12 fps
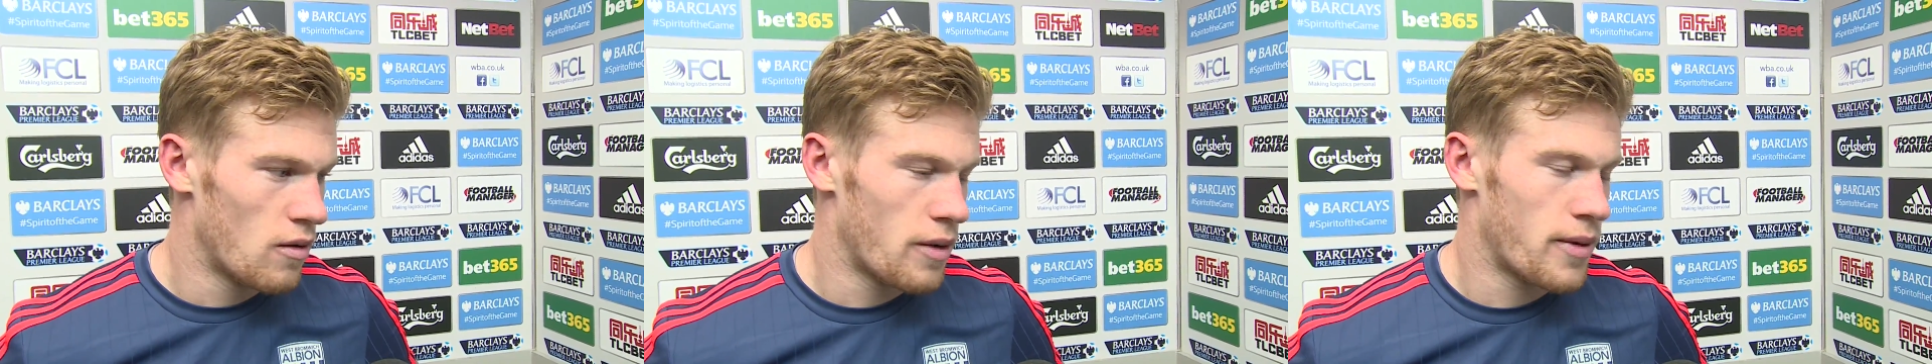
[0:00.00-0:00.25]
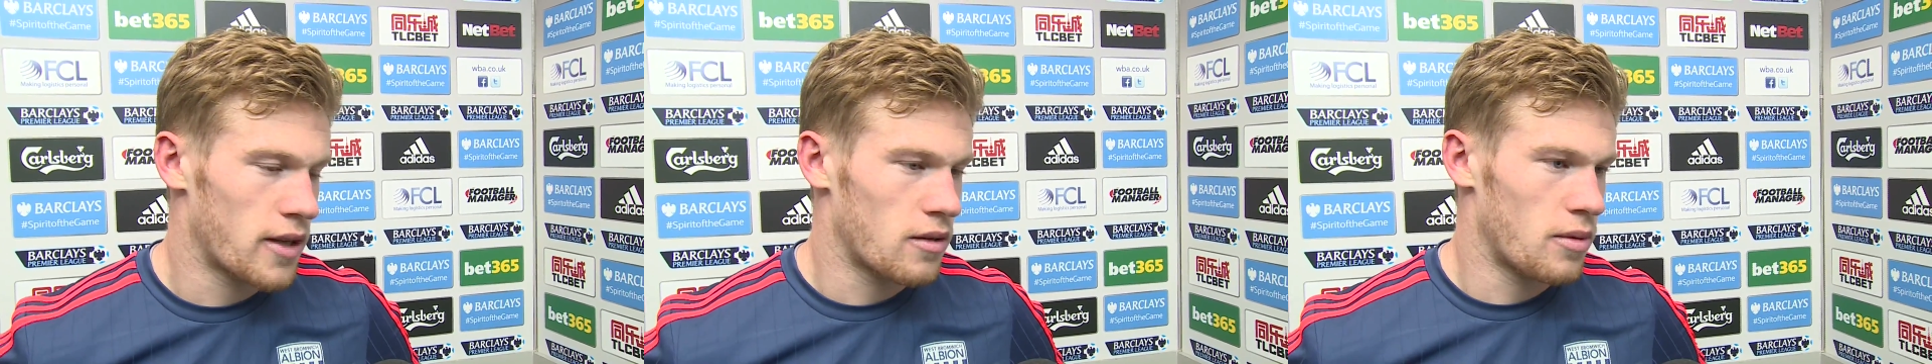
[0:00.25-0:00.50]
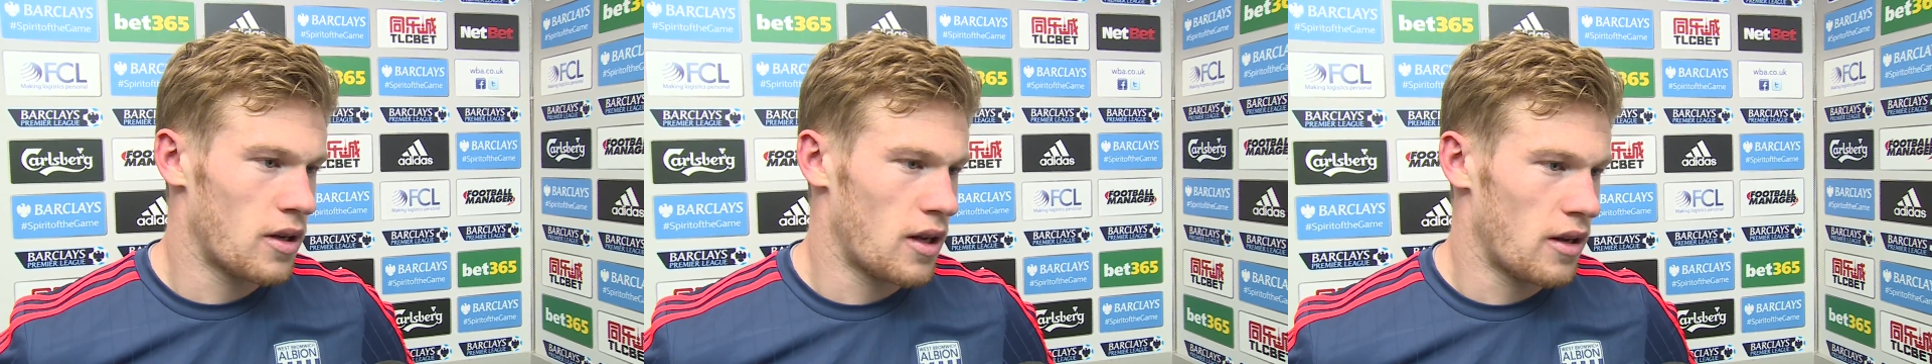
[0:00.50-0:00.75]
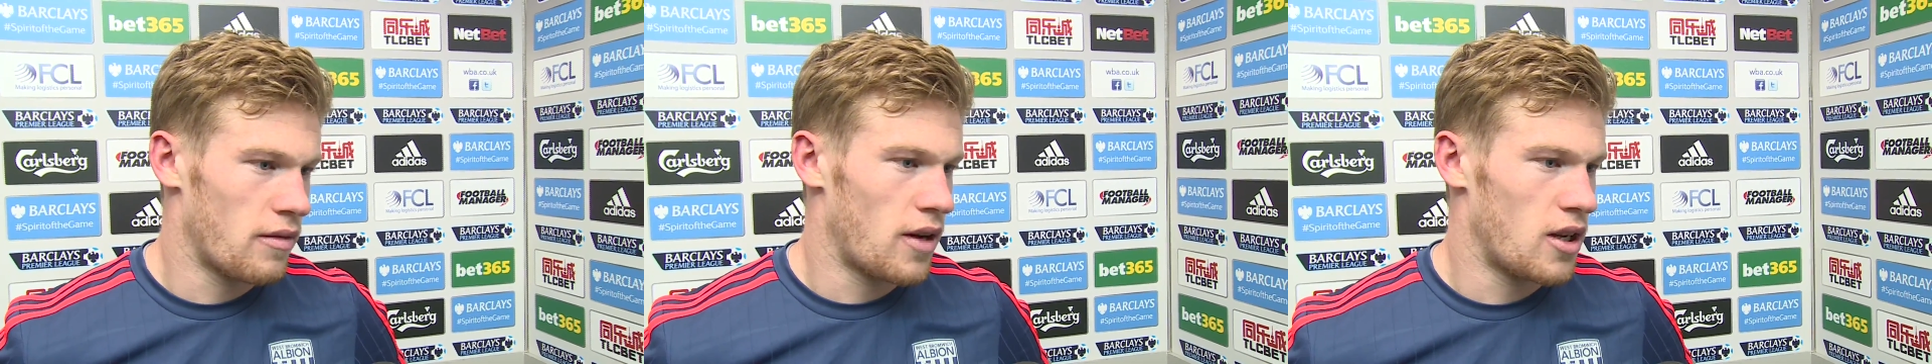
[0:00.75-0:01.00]
we picked up
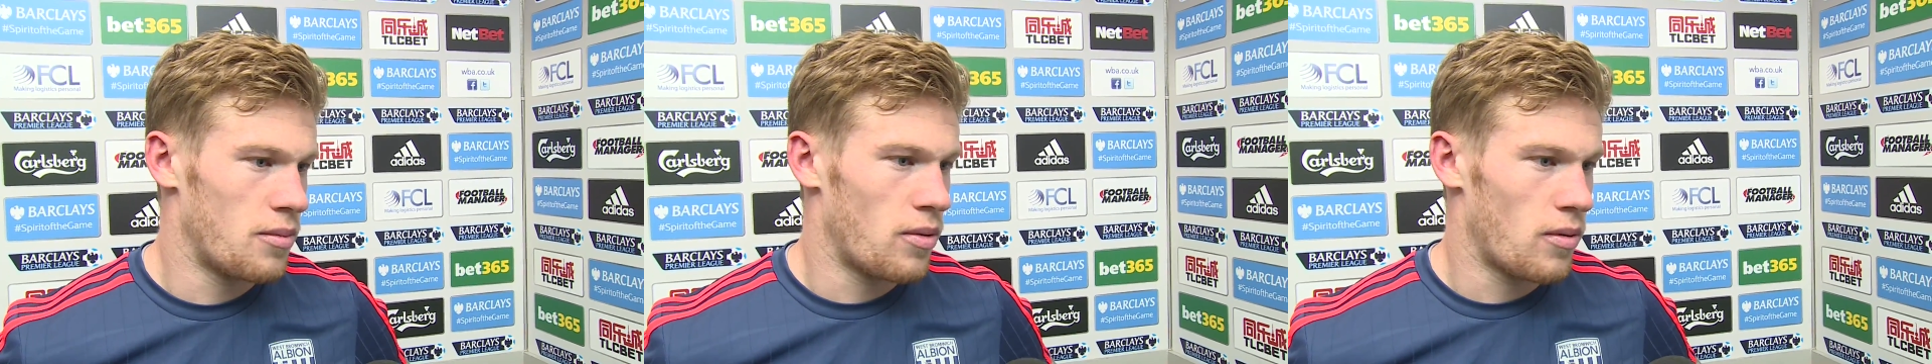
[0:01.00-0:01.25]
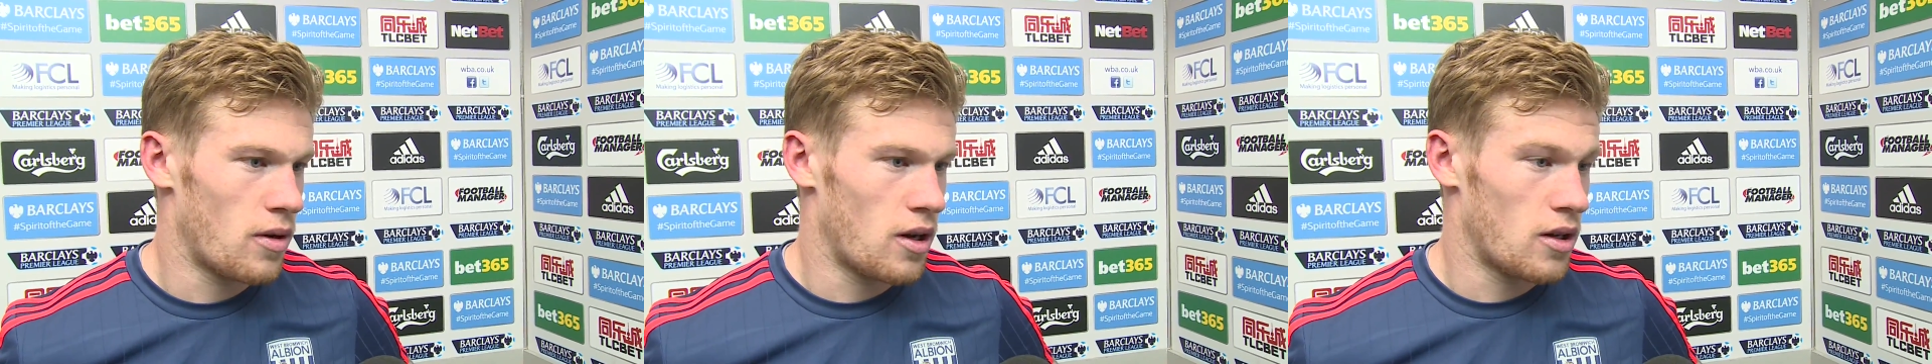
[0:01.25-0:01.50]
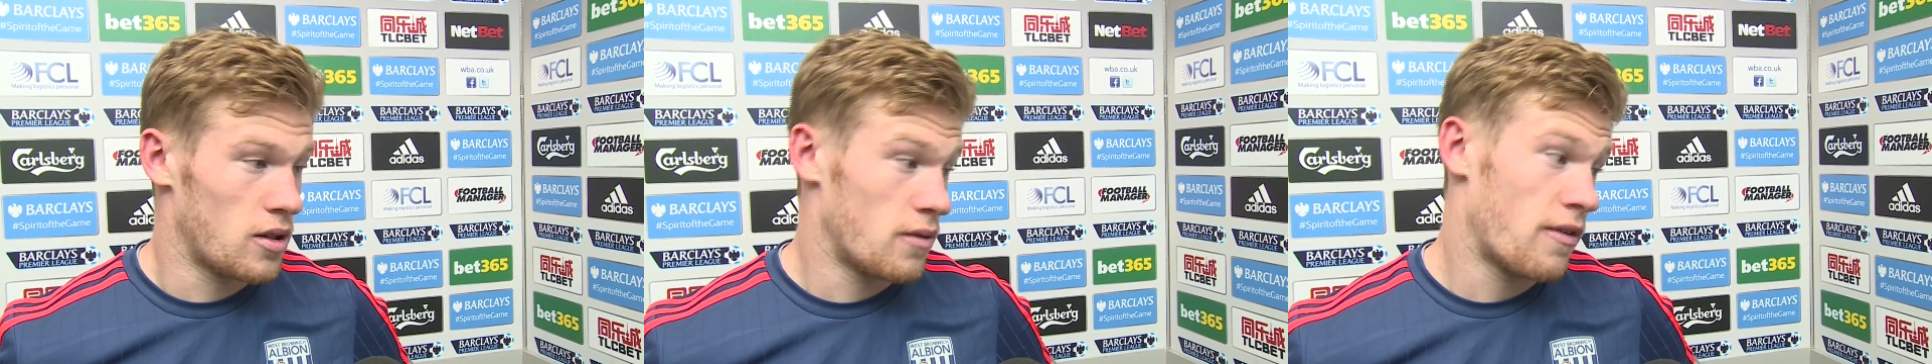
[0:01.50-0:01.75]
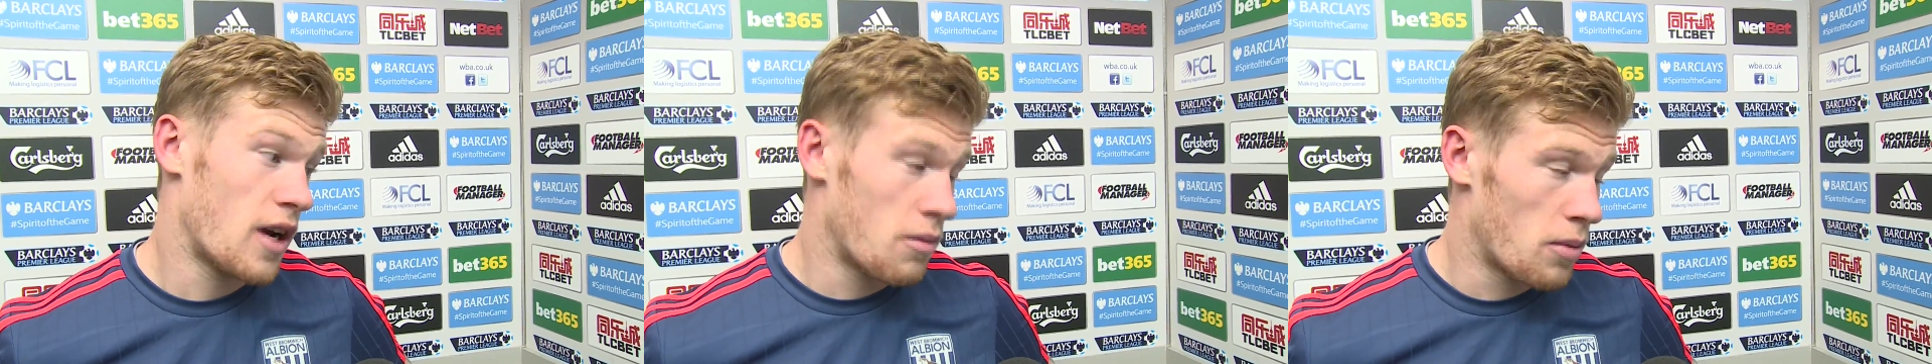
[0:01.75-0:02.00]
a
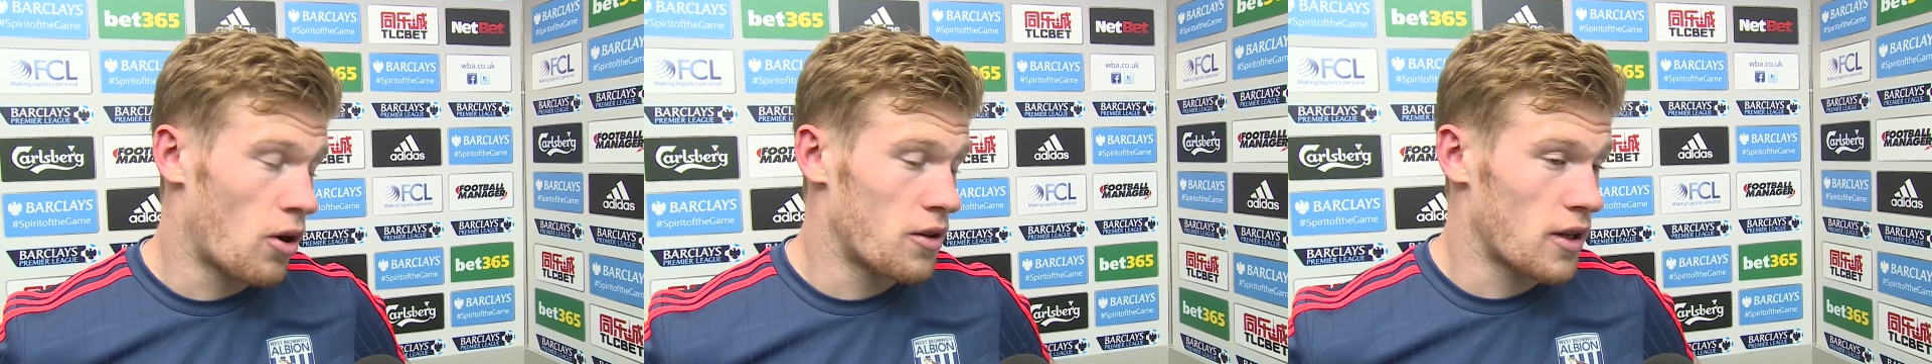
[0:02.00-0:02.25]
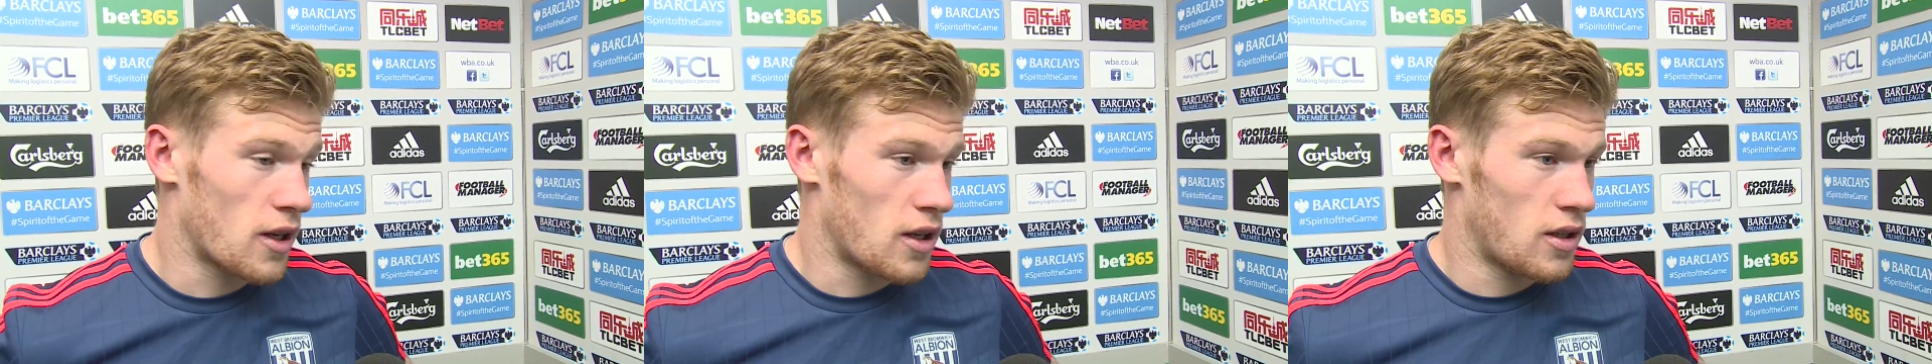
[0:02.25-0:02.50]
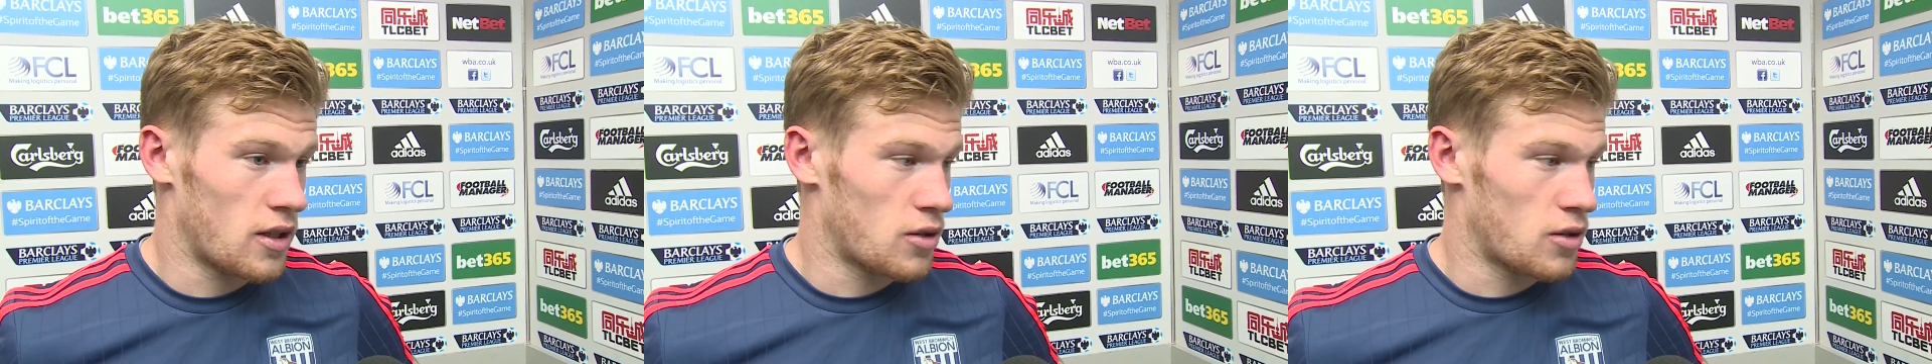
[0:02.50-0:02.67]
valuable point